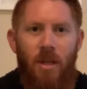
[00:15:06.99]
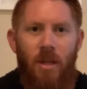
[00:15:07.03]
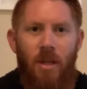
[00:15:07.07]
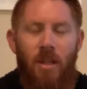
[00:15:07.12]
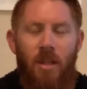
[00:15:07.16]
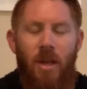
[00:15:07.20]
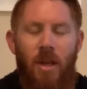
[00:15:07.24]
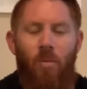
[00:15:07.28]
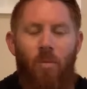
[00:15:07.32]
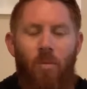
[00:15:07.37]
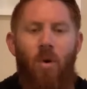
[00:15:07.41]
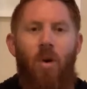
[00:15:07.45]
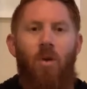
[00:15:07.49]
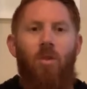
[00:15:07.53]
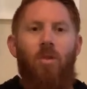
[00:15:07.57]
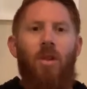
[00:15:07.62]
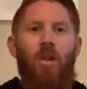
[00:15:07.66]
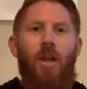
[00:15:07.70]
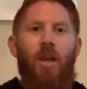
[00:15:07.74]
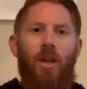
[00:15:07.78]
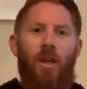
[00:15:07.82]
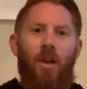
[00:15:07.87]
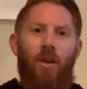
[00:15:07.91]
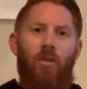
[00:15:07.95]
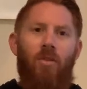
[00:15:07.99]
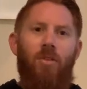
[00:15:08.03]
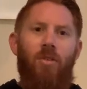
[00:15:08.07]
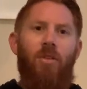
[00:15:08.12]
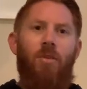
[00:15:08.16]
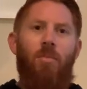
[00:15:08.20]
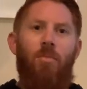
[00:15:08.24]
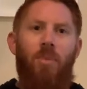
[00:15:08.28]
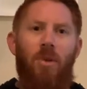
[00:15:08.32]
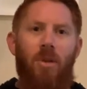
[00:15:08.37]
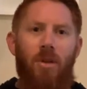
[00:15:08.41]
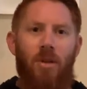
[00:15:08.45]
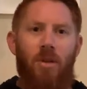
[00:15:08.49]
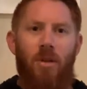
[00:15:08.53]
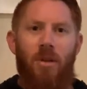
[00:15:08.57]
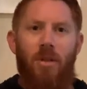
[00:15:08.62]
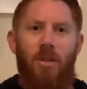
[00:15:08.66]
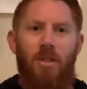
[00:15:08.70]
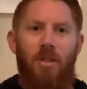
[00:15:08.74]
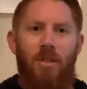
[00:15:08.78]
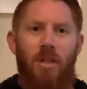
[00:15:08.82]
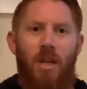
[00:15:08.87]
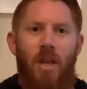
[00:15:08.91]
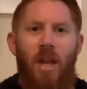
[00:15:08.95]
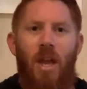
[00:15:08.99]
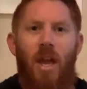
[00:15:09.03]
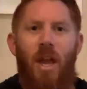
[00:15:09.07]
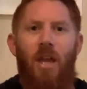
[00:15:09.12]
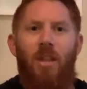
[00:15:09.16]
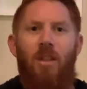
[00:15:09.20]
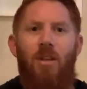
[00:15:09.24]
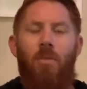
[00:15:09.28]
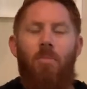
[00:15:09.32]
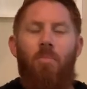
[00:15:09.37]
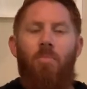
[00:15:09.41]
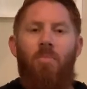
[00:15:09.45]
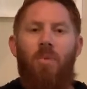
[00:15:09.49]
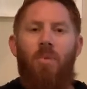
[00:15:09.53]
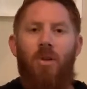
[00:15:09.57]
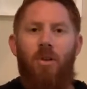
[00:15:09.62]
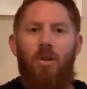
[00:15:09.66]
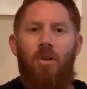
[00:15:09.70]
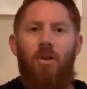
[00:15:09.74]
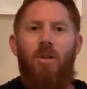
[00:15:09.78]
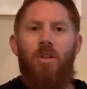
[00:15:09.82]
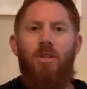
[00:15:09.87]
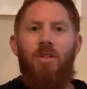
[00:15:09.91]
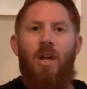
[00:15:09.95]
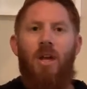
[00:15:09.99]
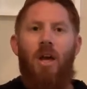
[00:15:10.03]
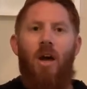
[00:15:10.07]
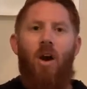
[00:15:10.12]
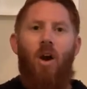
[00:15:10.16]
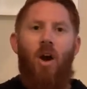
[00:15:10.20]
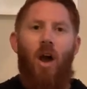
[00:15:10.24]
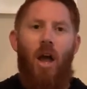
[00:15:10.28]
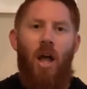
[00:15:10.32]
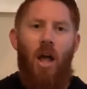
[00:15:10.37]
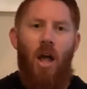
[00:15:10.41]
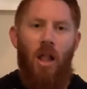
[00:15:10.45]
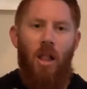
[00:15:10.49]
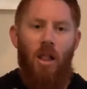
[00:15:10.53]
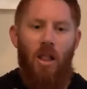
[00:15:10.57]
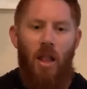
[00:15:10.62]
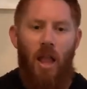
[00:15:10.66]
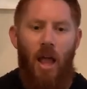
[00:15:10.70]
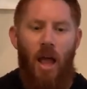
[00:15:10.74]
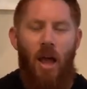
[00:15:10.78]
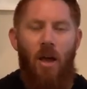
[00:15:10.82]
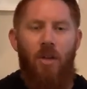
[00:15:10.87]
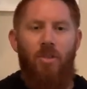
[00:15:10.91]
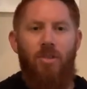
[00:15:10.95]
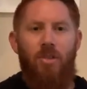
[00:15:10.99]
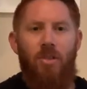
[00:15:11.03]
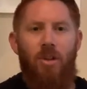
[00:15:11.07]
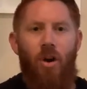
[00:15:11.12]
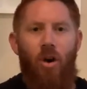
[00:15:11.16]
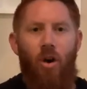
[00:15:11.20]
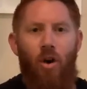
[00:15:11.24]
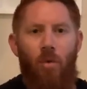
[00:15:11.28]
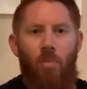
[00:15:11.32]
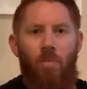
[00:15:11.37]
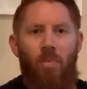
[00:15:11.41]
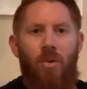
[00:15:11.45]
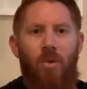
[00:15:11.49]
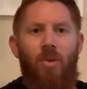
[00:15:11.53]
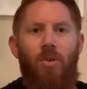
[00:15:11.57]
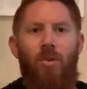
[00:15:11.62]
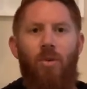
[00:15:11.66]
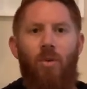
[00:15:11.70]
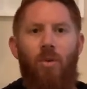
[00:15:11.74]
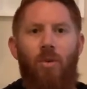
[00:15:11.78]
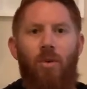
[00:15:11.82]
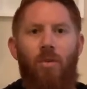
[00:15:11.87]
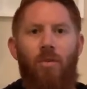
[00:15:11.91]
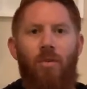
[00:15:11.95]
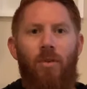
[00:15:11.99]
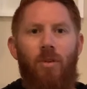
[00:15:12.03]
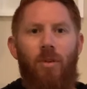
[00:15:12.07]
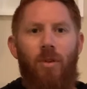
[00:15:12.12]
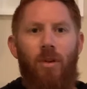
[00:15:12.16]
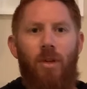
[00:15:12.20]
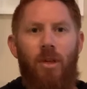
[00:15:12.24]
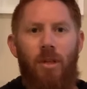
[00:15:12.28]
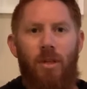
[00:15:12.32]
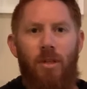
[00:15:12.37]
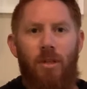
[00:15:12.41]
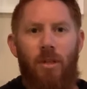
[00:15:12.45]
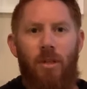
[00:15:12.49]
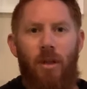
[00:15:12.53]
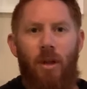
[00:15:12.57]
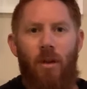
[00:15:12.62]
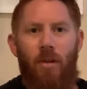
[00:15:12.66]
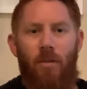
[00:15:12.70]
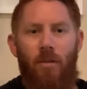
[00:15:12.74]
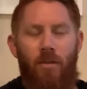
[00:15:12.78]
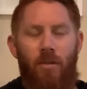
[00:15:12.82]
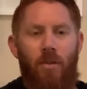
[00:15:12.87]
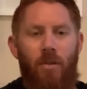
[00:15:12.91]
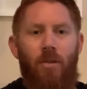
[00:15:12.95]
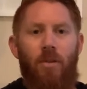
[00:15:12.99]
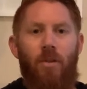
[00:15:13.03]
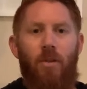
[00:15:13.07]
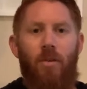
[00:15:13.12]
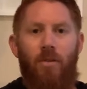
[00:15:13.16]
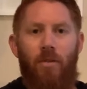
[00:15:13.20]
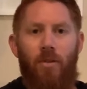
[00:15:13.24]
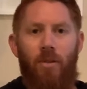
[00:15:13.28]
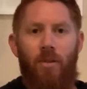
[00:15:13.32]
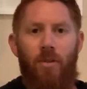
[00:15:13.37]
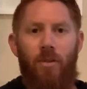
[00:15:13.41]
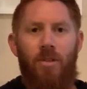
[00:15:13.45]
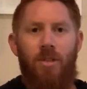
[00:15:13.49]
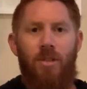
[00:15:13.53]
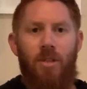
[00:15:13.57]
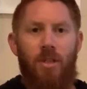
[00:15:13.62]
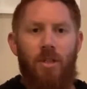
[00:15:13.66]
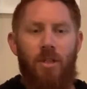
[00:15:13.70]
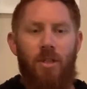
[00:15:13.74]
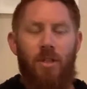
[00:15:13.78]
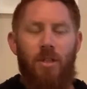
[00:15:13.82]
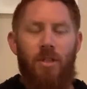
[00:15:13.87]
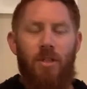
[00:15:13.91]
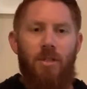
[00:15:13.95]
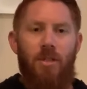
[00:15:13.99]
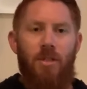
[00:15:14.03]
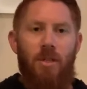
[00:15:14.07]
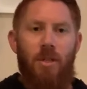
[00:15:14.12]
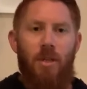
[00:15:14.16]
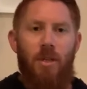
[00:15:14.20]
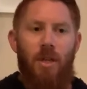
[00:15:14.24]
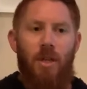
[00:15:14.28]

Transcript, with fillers: They won't let go of their bitterness, and their bitterness allows an open door for their heal or for their for their sickness.